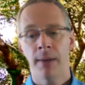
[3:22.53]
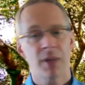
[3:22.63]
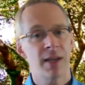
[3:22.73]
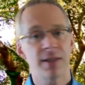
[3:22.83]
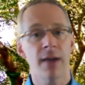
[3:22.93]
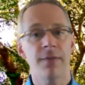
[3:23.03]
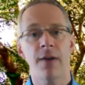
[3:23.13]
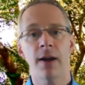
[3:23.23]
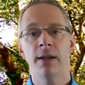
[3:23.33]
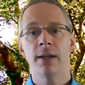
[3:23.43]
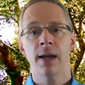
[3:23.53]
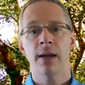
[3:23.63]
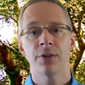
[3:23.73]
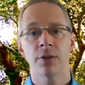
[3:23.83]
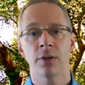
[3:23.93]
he's not finding the
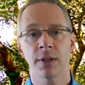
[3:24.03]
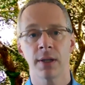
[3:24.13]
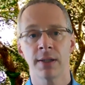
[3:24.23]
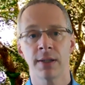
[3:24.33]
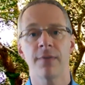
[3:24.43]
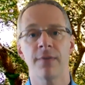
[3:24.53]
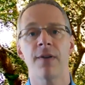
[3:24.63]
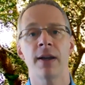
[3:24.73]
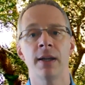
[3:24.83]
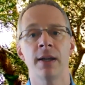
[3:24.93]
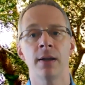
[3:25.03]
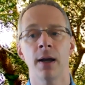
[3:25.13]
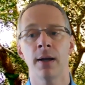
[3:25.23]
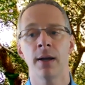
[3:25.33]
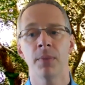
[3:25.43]
answers. He's not finding
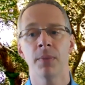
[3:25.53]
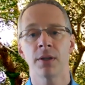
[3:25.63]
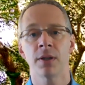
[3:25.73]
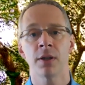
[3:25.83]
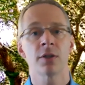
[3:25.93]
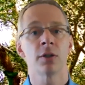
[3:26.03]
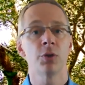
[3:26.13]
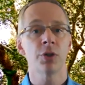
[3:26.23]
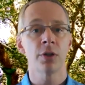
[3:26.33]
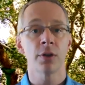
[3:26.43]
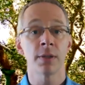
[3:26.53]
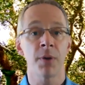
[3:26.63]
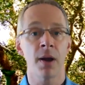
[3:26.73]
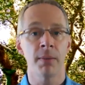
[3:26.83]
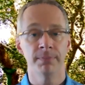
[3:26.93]
the solution to his
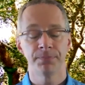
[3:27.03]
problem.